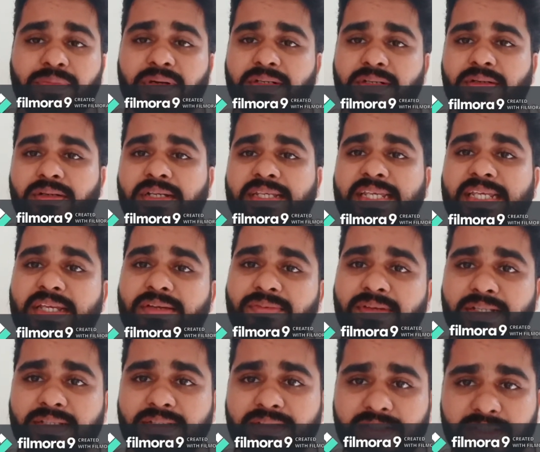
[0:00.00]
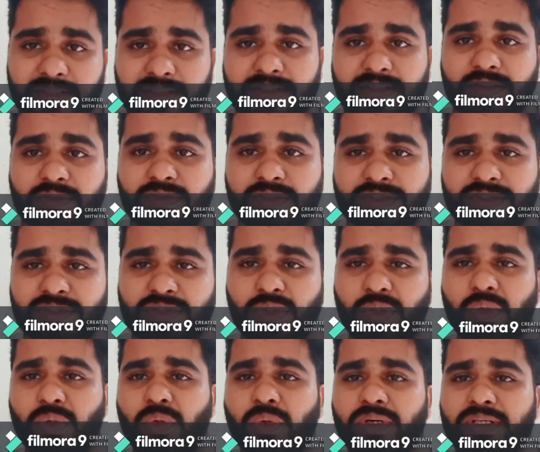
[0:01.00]
But even then, there was
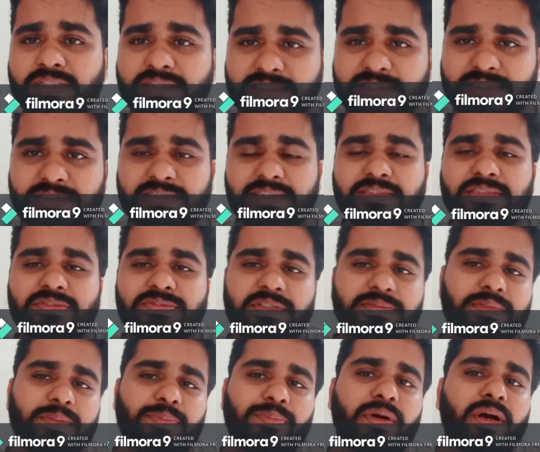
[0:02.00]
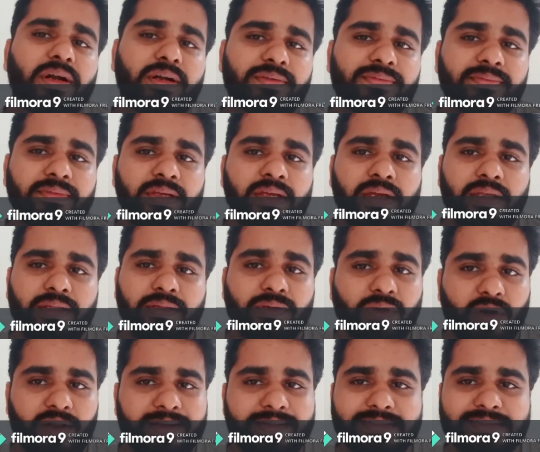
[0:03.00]
no resistance from the part of the
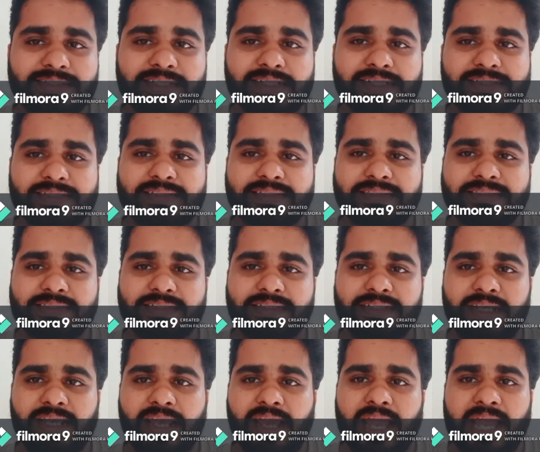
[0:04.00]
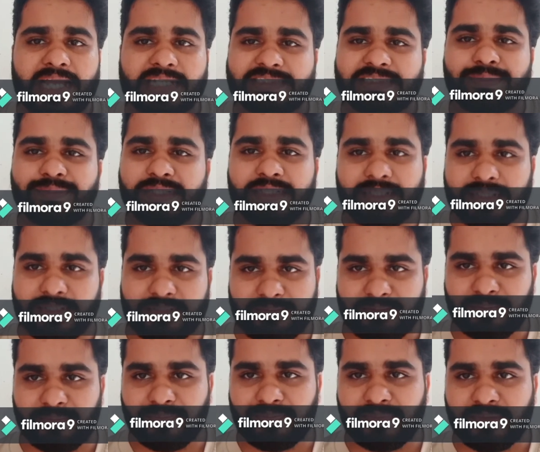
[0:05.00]
colonized countries in accepting it.
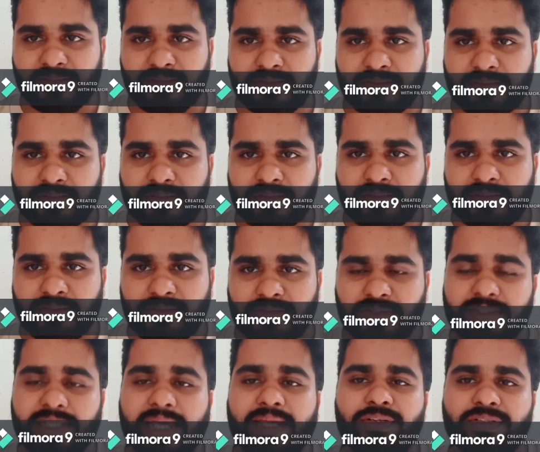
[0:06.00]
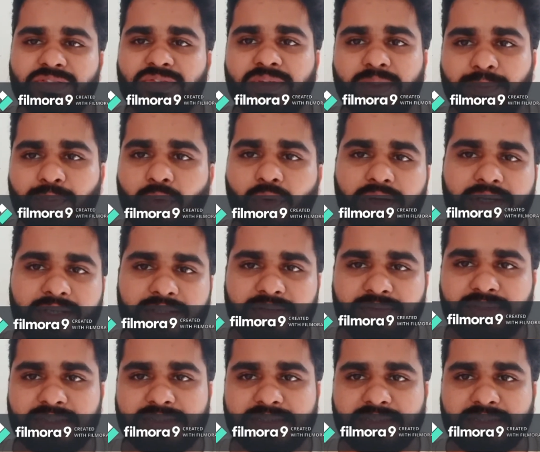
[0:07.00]
So that was one point
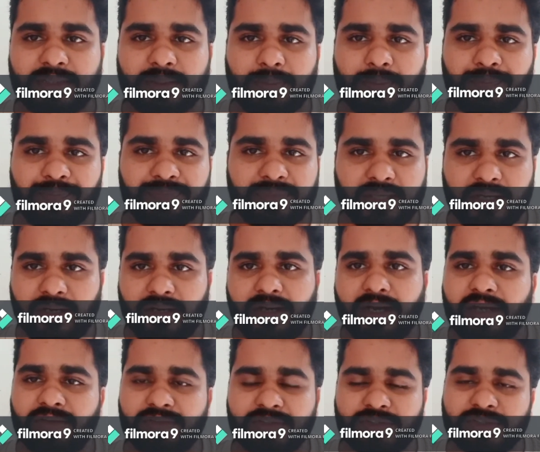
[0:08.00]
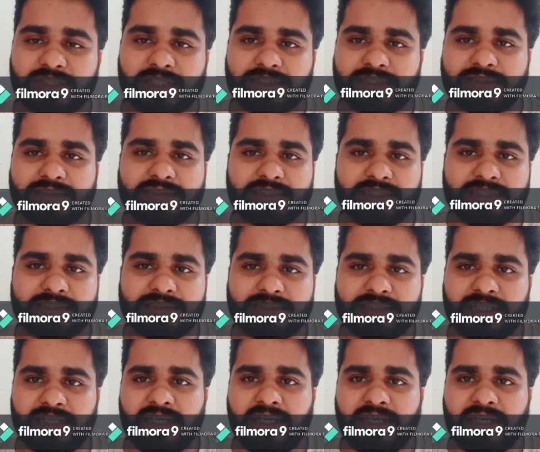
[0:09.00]
which R. Viswanathan says.